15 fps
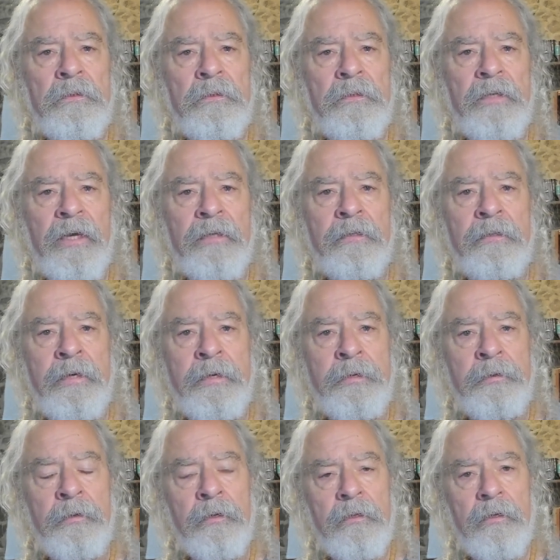that
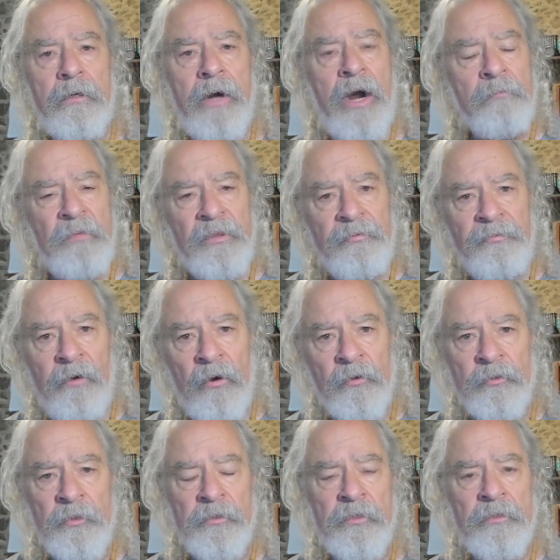their armed
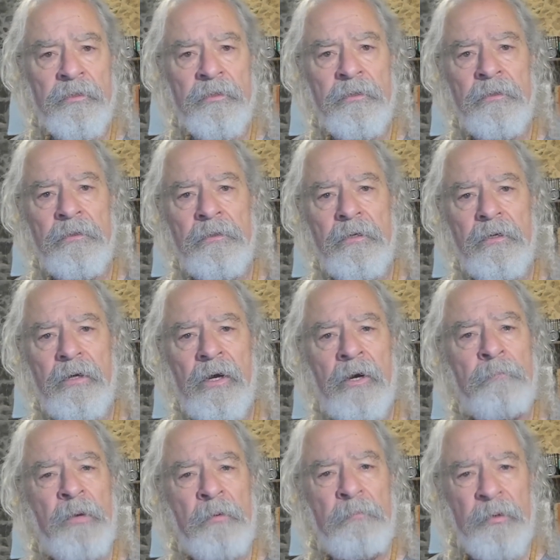forces are
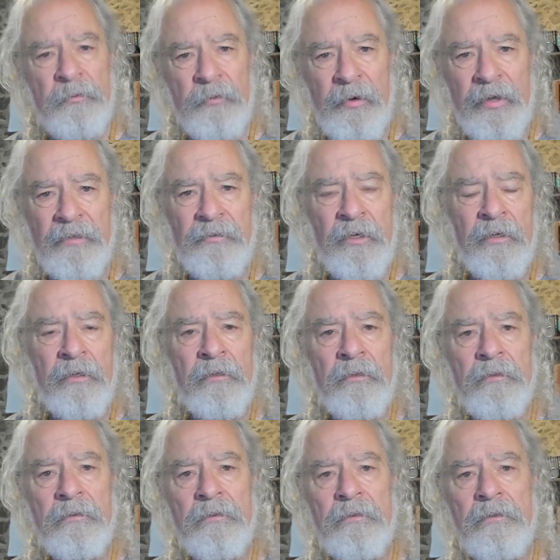perpetrating
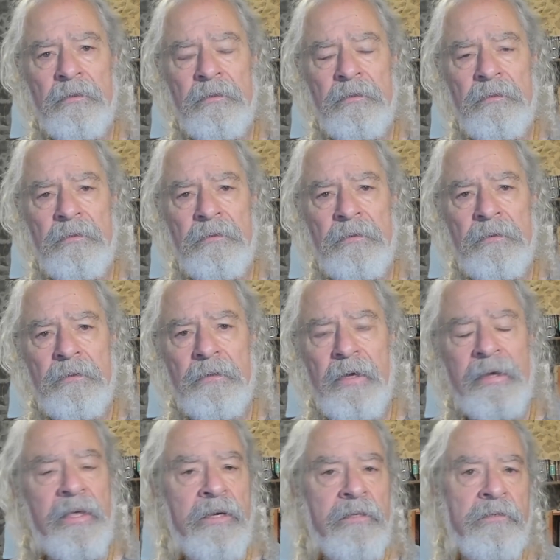
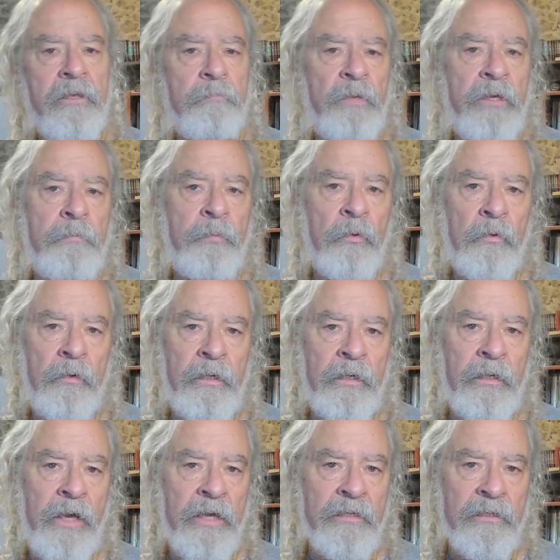against the people in
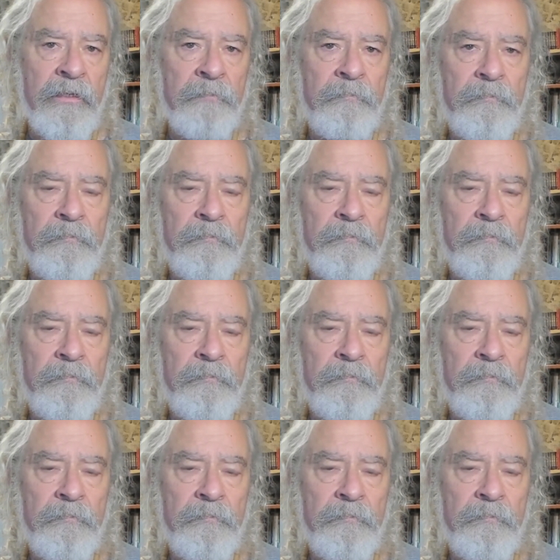Gaza.